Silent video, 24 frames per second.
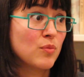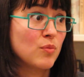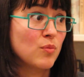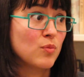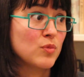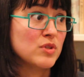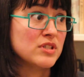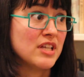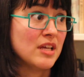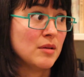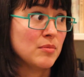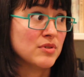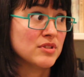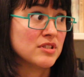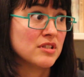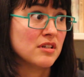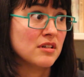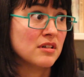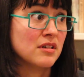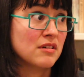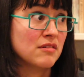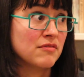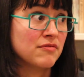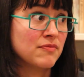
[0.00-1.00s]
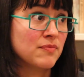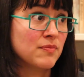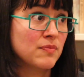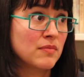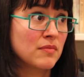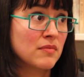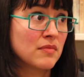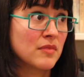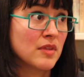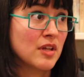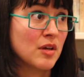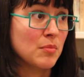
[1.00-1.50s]
was able to
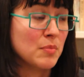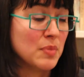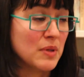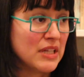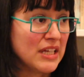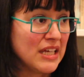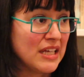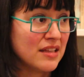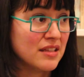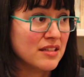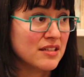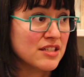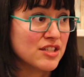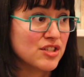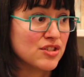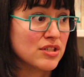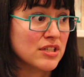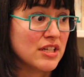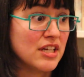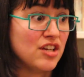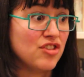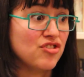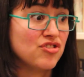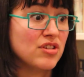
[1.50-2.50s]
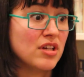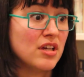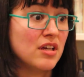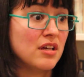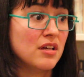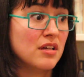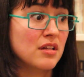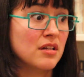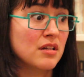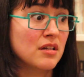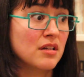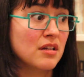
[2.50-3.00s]
complete the
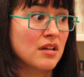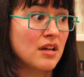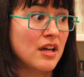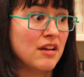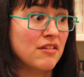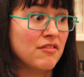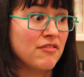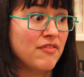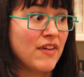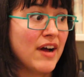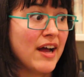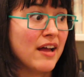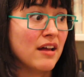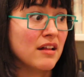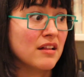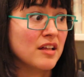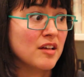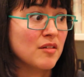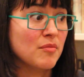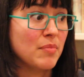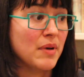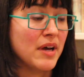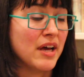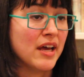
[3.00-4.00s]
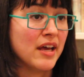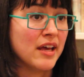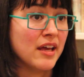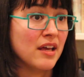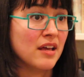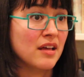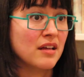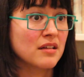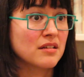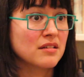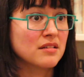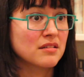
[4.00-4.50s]
dissertation and file it
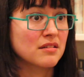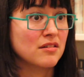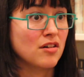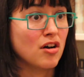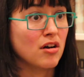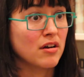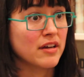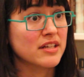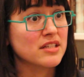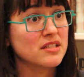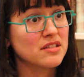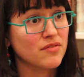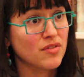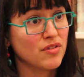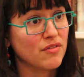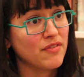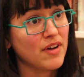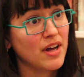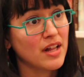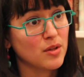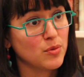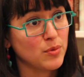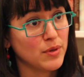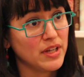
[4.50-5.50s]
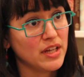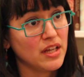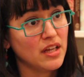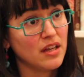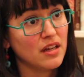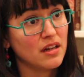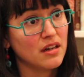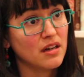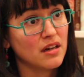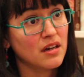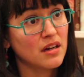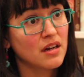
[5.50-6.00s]
by August of the following
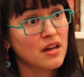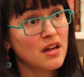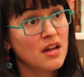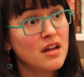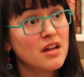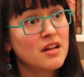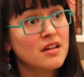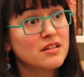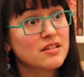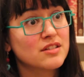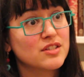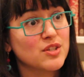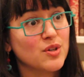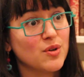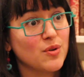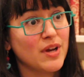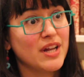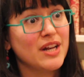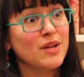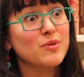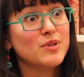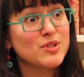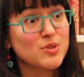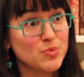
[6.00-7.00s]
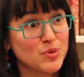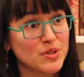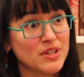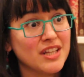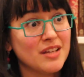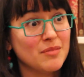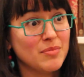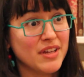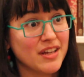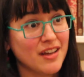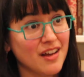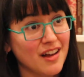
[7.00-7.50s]
year. So, and it was really
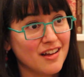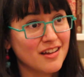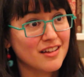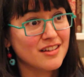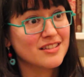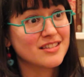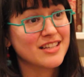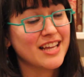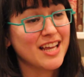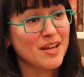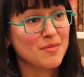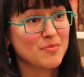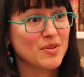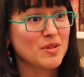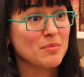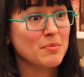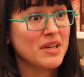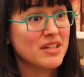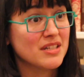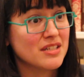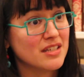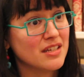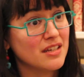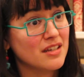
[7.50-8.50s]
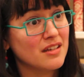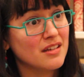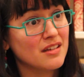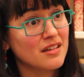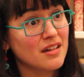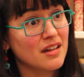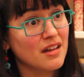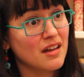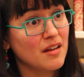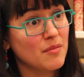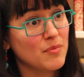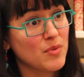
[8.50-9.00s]
because I implemented
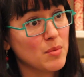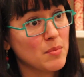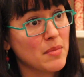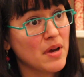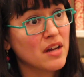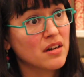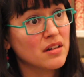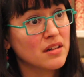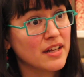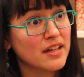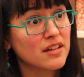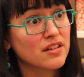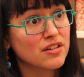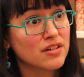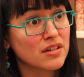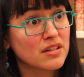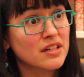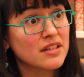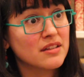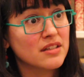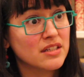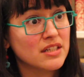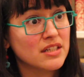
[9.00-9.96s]
the model I learned at the